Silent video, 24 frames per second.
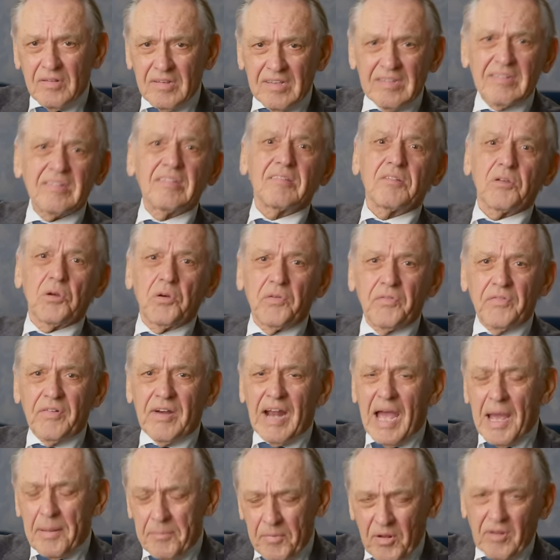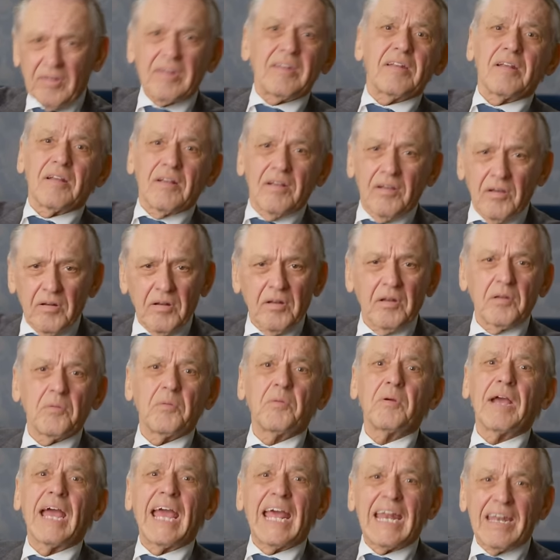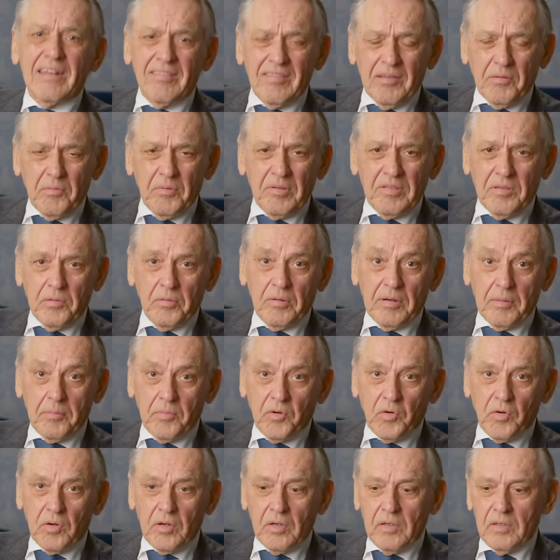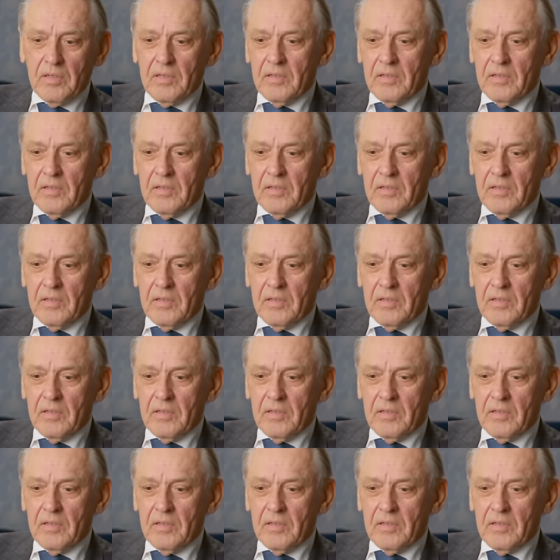this is over, I'm not going to do anything with you anymore.